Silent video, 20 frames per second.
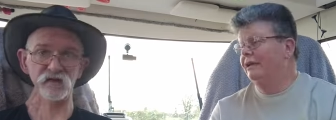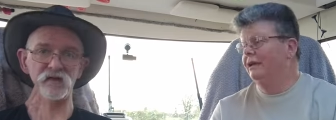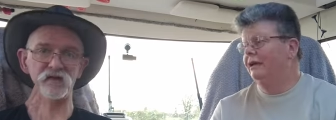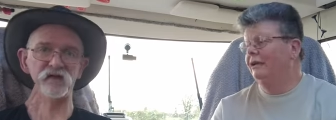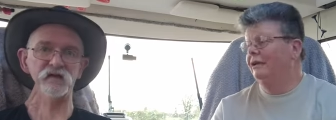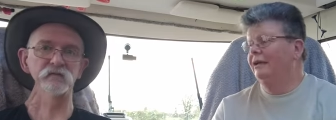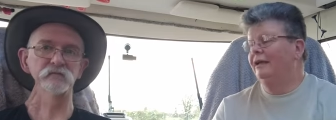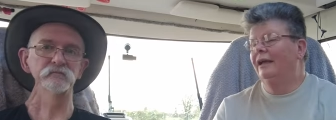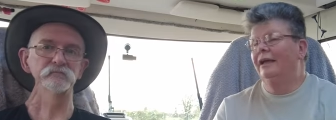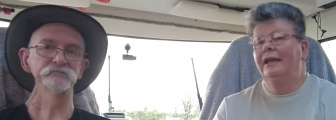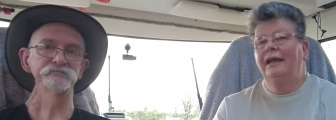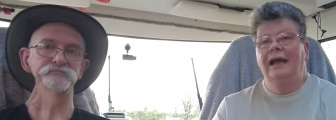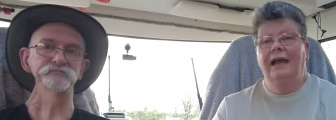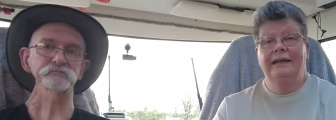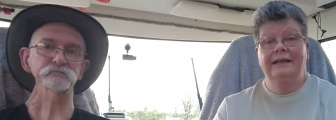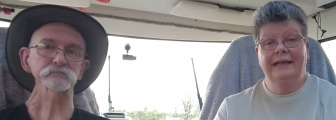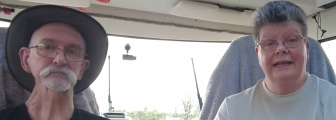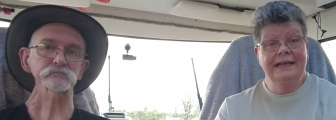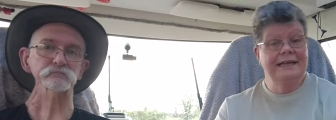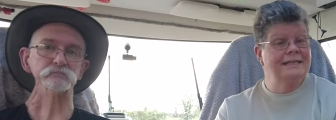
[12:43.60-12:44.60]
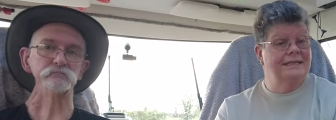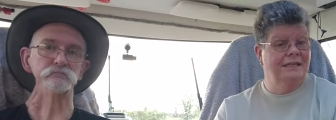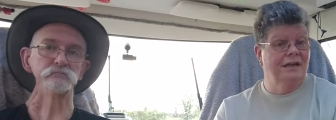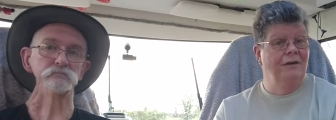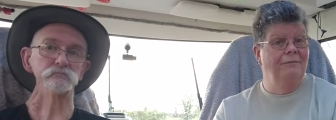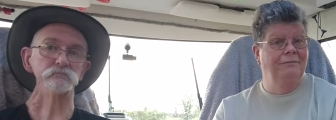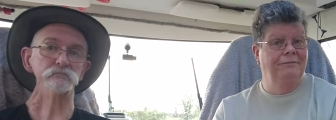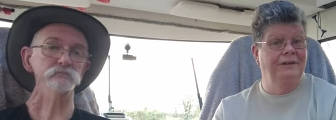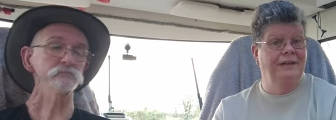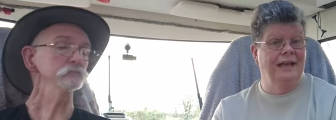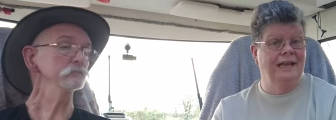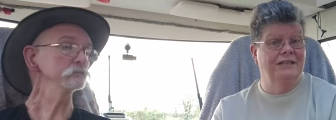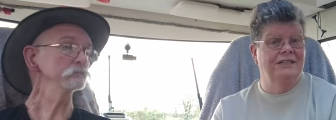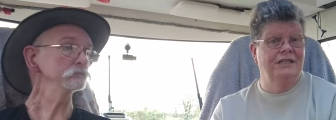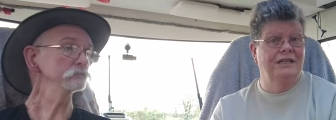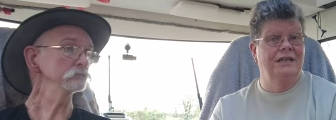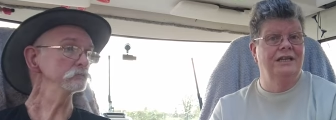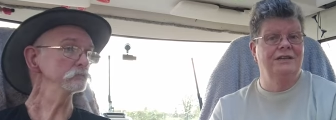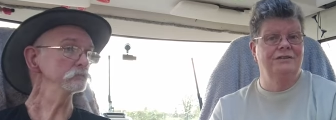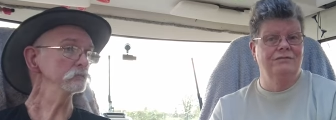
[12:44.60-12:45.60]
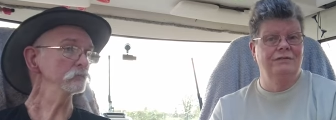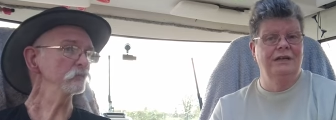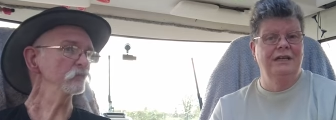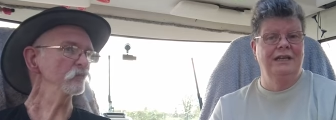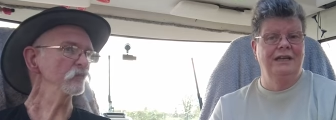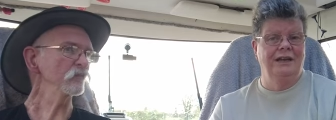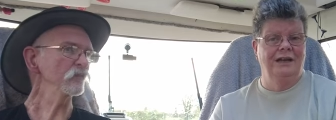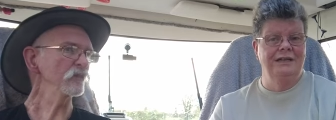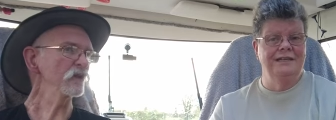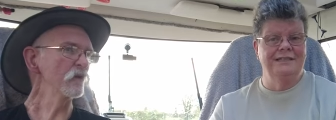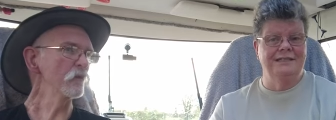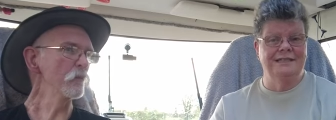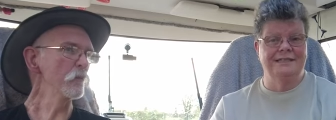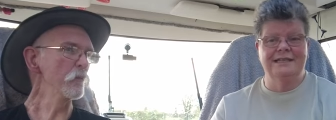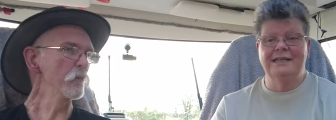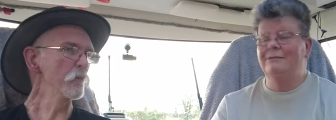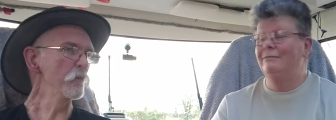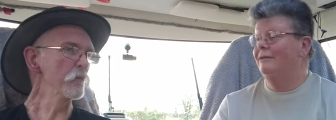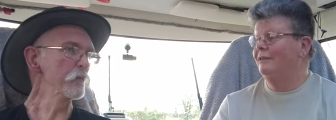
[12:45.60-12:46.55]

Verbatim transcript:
Speaker 1: yeah. yeah, and that is comfy actually. It's really nice to sit